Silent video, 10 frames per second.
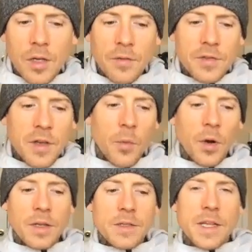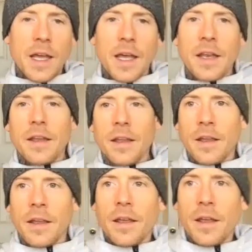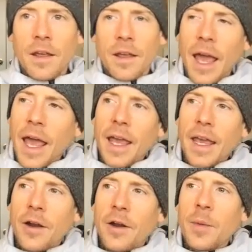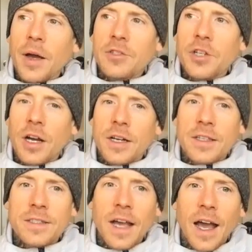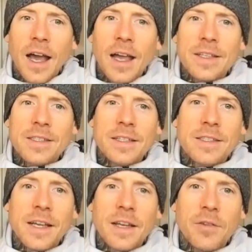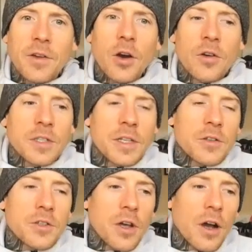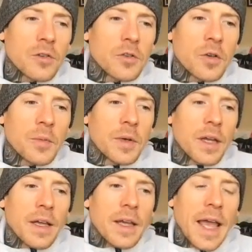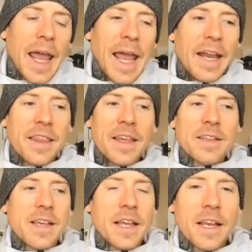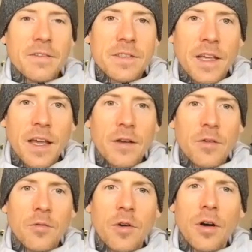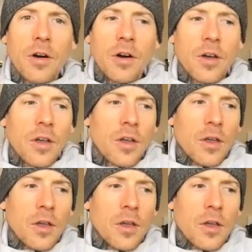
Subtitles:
If someone said, hey, I heard about Chuck, this guy, he's an executive coach, I think you should talk to him. And the executive said, well,